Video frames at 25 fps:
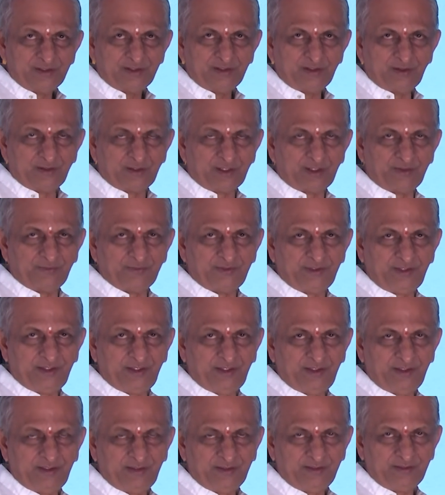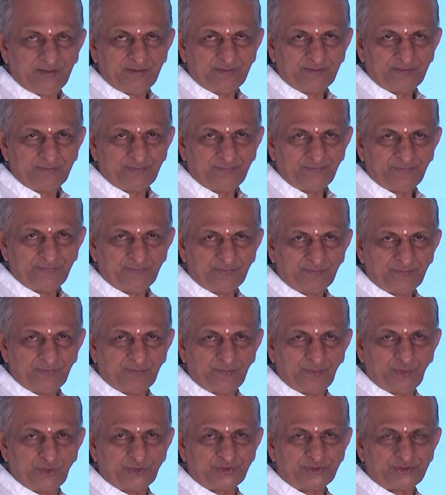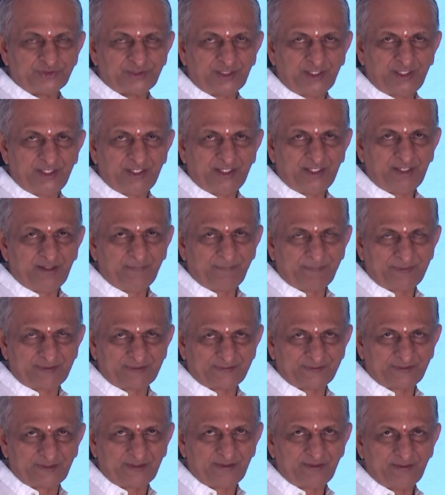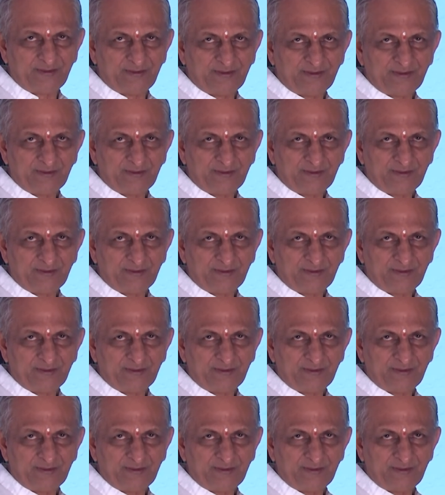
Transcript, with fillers: One of the most ideal persons,